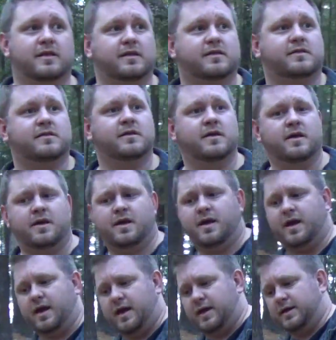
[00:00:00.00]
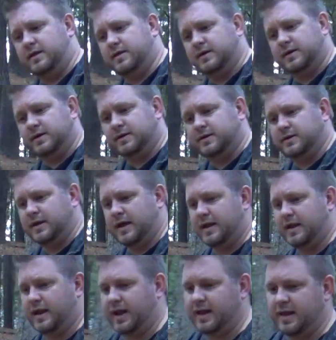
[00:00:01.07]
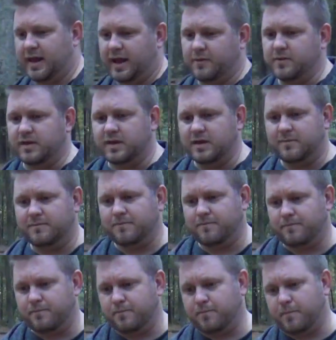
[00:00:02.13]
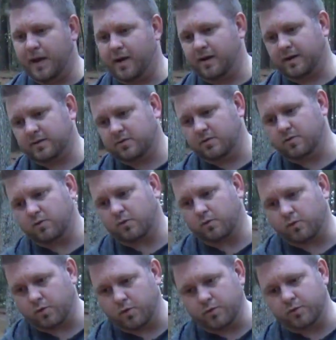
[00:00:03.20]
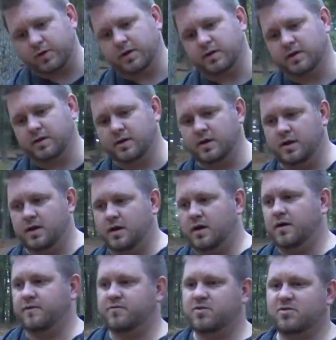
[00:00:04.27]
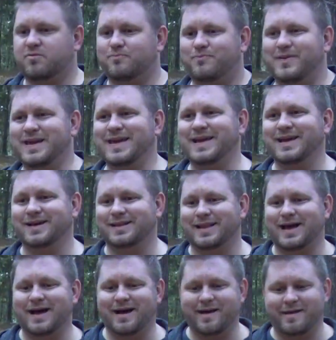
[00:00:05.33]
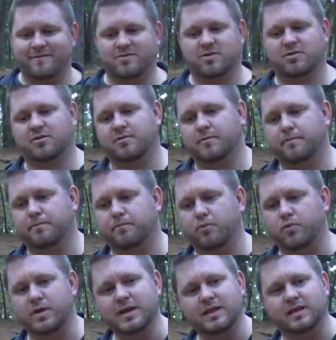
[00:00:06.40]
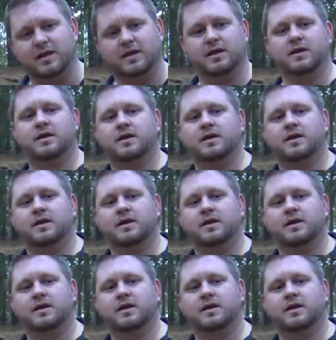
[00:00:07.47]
this, and I would get back to the root of just being alive, just breathing,